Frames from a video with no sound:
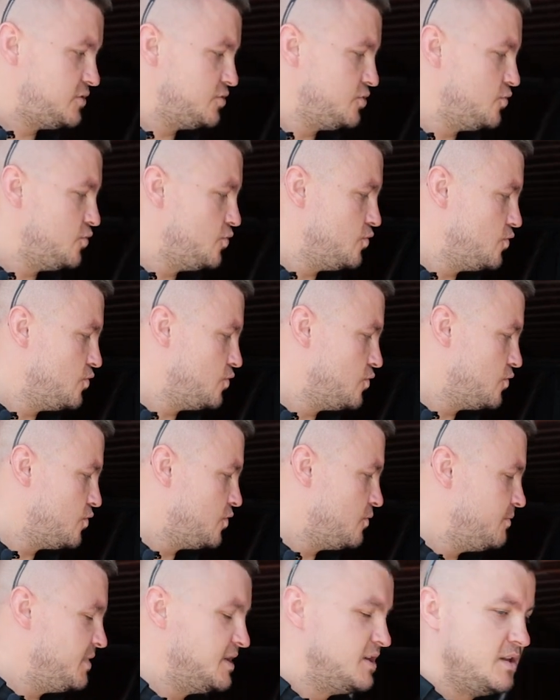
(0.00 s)

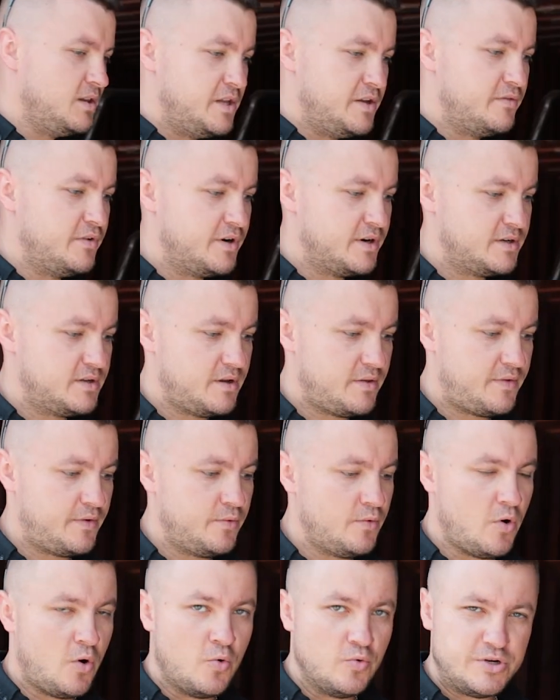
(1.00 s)
to be delivered
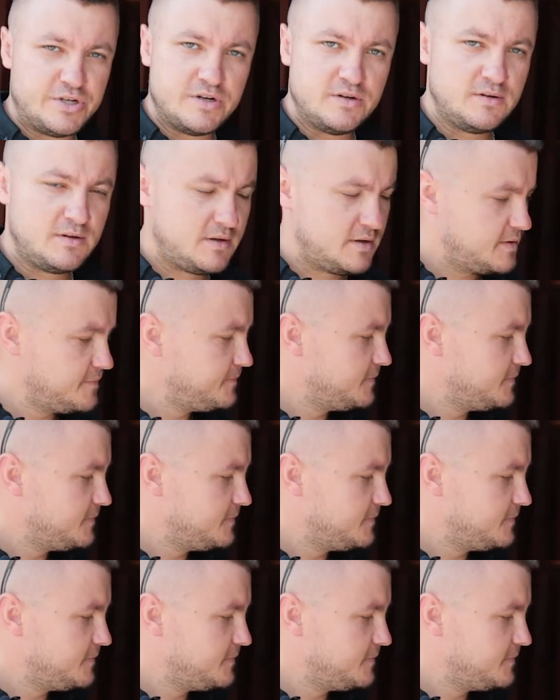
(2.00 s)
through ocean,